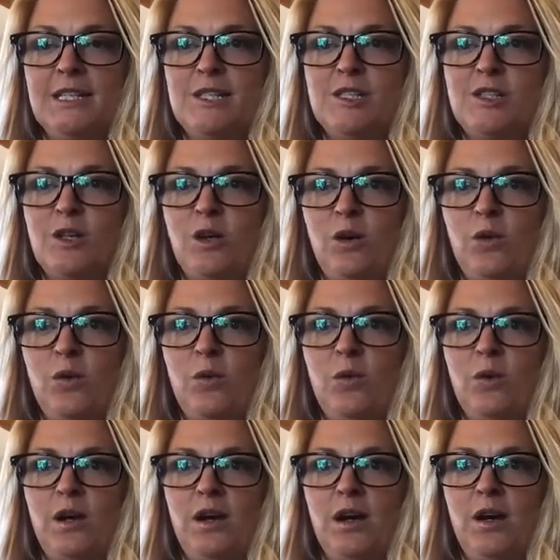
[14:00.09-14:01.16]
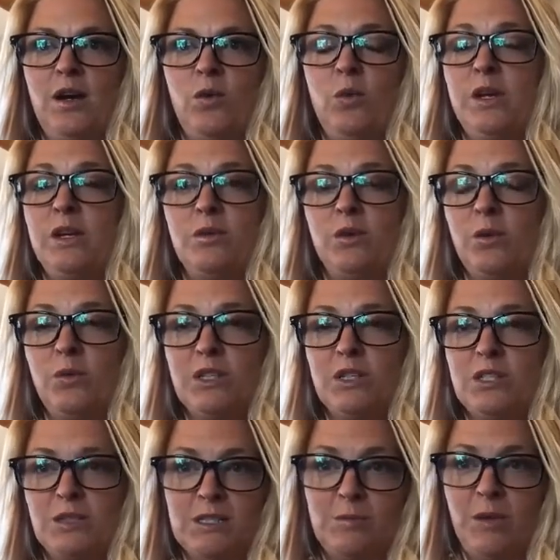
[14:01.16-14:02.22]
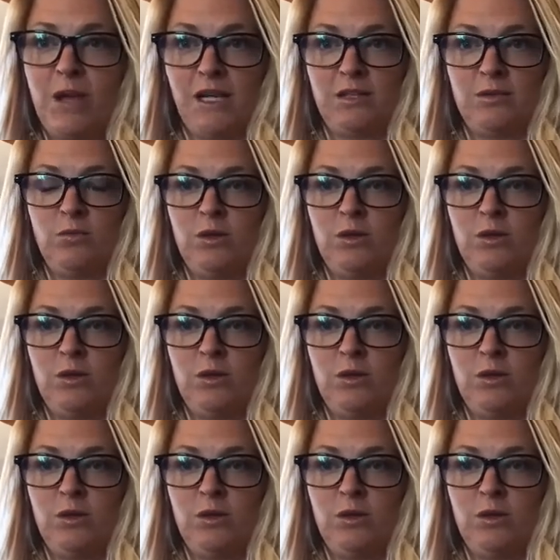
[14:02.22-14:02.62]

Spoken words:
So we don't know what to expect.